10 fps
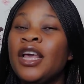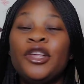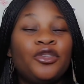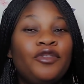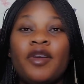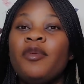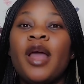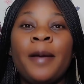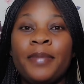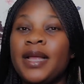So if you've been
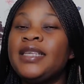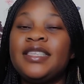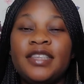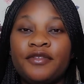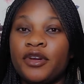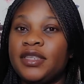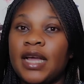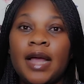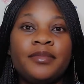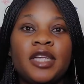applying several
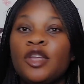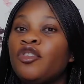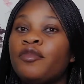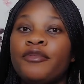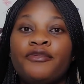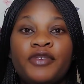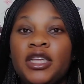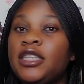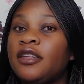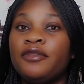times and you've been
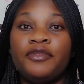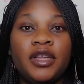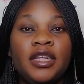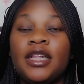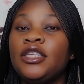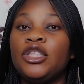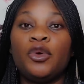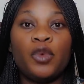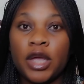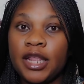failing and failing and it's not
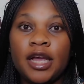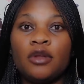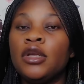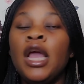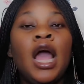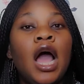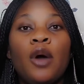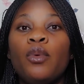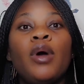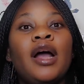working out, I
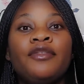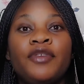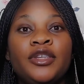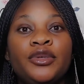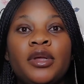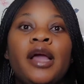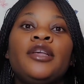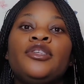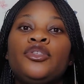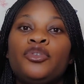will advise you
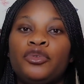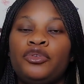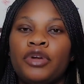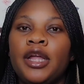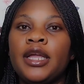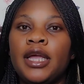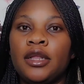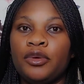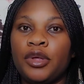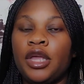guys to try again.
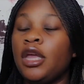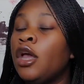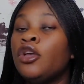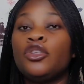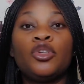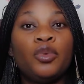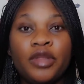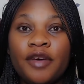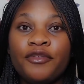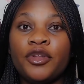Okay, so
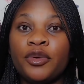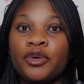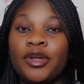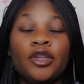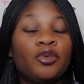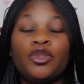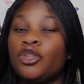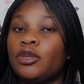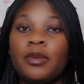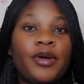without further ado, I just want to
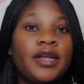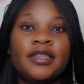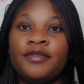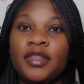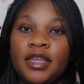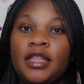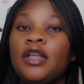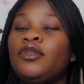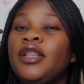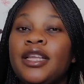summarize everything
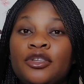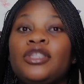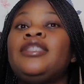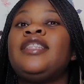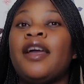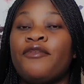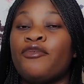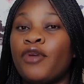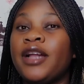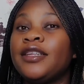and let's dive
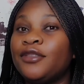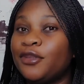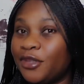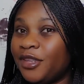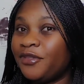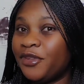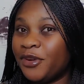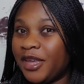right into today's video.